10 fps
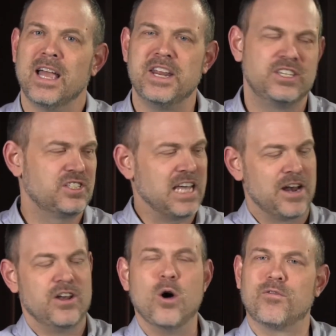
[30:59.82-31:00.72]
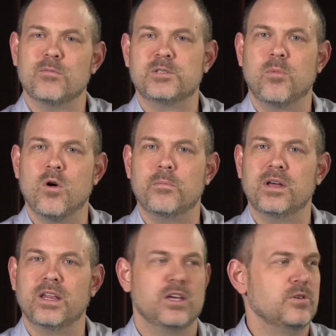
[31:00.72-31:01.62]
And he just got a note from his boy,
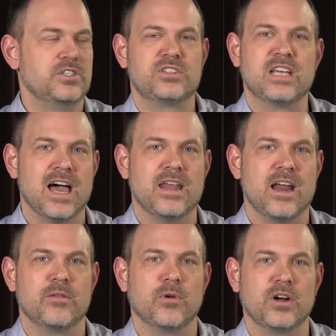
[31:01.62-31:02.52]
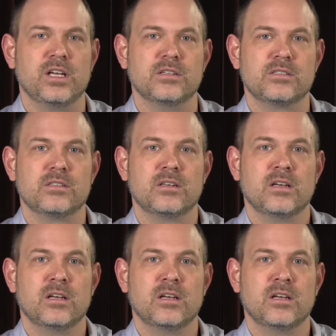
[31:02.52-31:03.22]
Billy, who had just gotten out of the Marines.